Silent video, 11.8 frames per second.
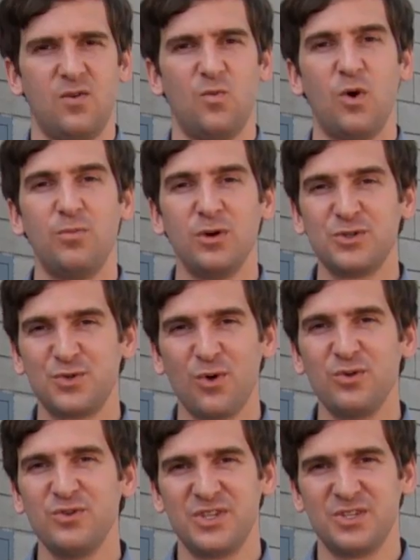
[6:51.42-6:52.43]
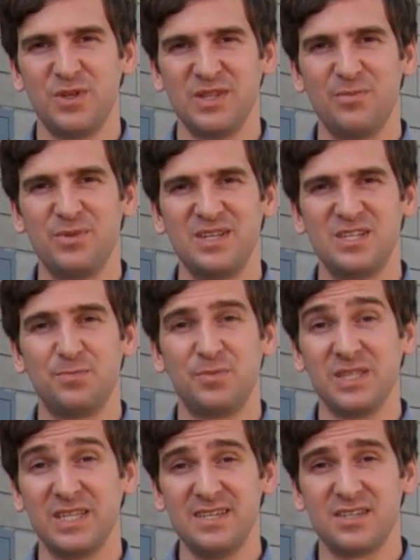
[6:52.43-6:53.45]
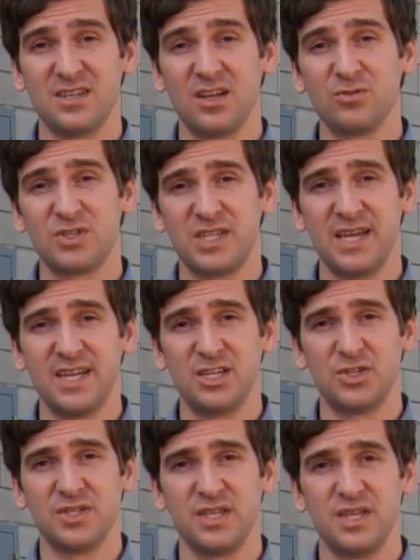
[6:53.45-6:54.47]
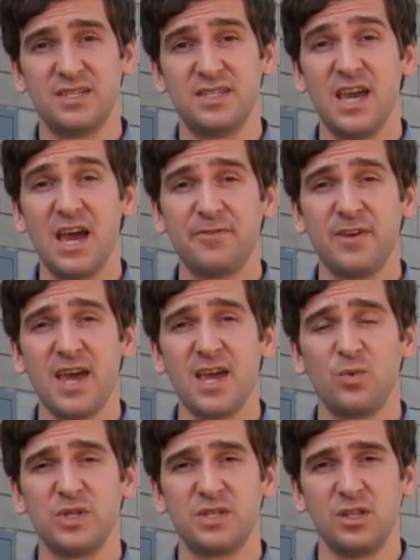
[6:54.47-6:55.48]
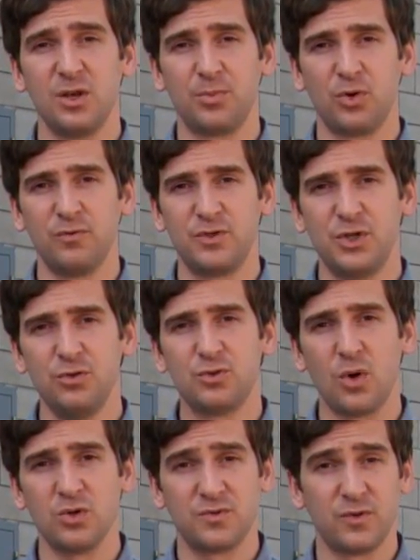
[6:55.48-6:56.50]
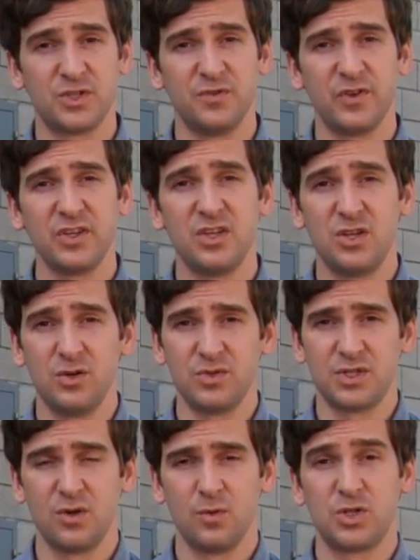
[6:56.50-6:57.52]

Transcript: While most drone use has been limited to police and other state agencies, the FAA recently approved 2 drones for civilian use,